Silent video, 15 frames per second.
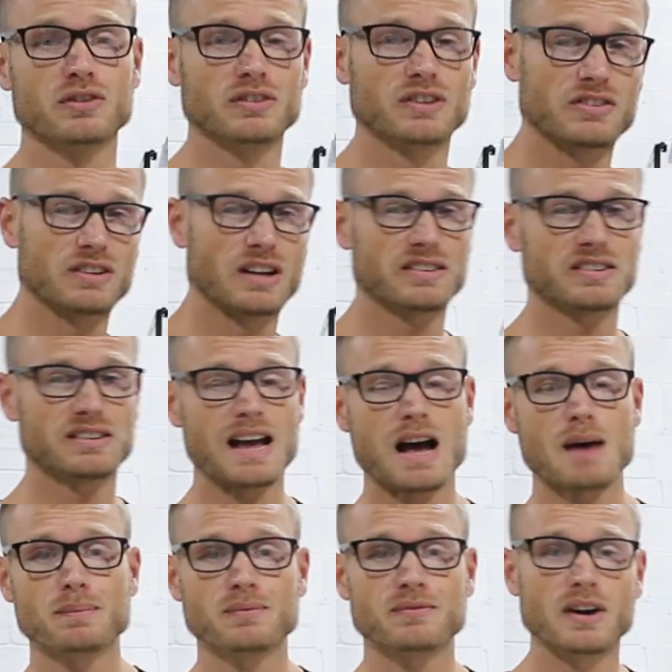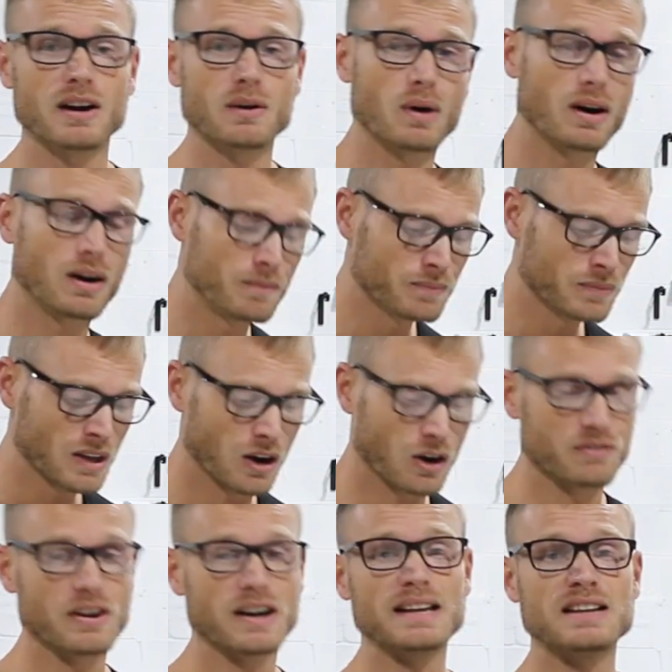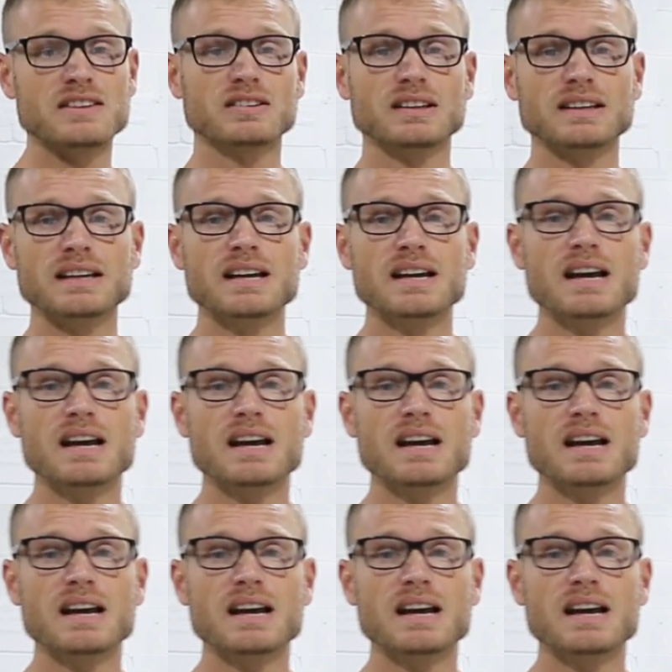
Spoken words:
It does not snap very well or very easily.